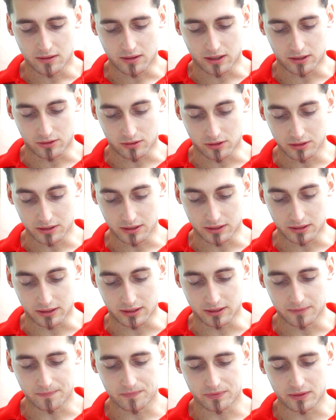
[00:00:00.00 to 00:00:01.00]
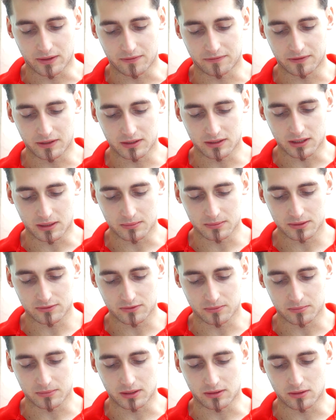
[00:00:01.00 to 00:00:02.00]
Ironically, the fear comes
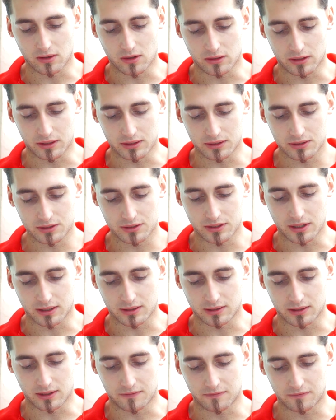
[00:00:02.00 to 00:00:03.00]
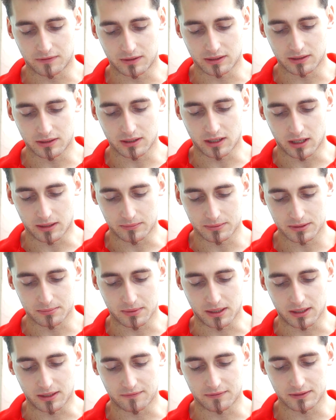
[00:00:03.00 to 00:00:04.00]
from the knowledge that the fear helps
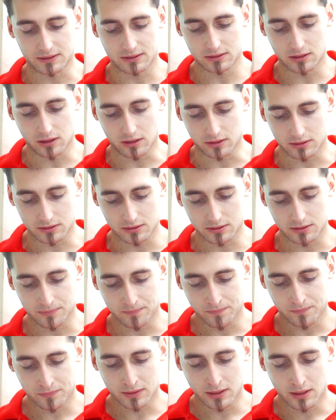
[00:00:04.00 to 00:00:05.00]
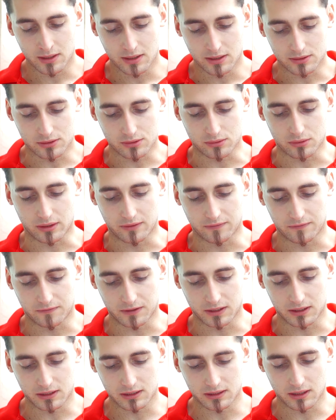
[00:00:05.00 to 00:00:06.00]
manifest thoughts. So I
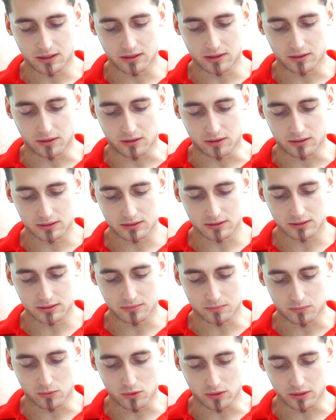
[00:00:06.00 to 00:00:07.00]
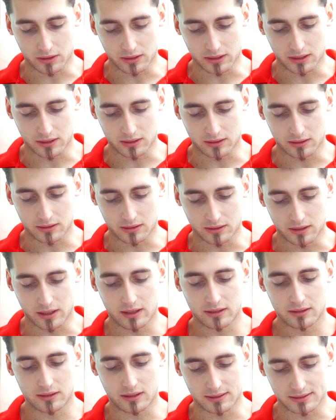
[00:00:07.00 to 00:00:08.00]
fear the thoughts more
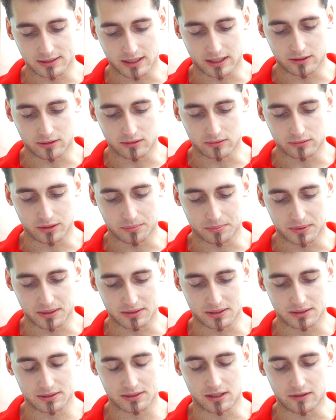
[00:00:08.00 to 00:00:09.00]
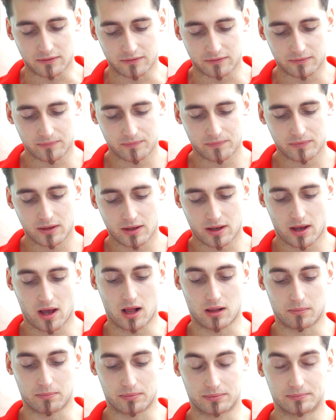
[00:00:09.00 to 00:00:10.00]
and the cycle repeats itself.
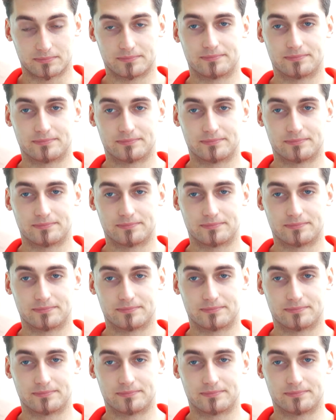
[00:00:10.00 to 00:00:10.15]
Help.